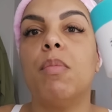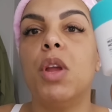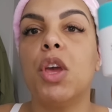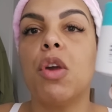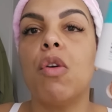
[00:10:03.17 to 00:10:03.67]
from
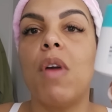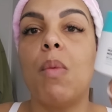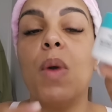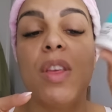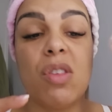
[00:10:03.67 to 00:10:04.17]
La Cura,
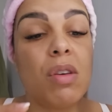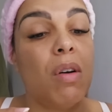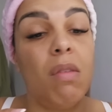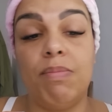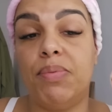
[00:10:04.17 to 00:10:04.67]
which
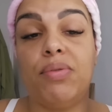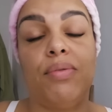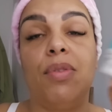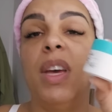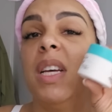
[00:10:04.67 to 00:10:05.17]

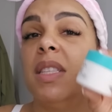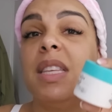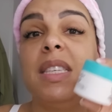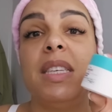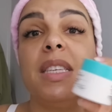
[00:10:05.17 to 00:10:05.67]

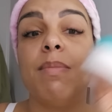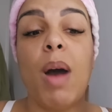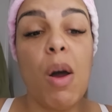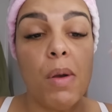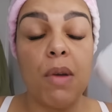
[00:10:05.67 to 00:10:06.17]
this is
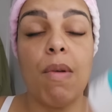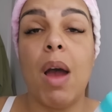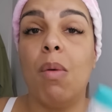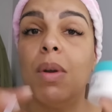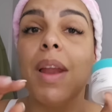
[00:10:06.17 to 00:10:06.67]
my holy grail.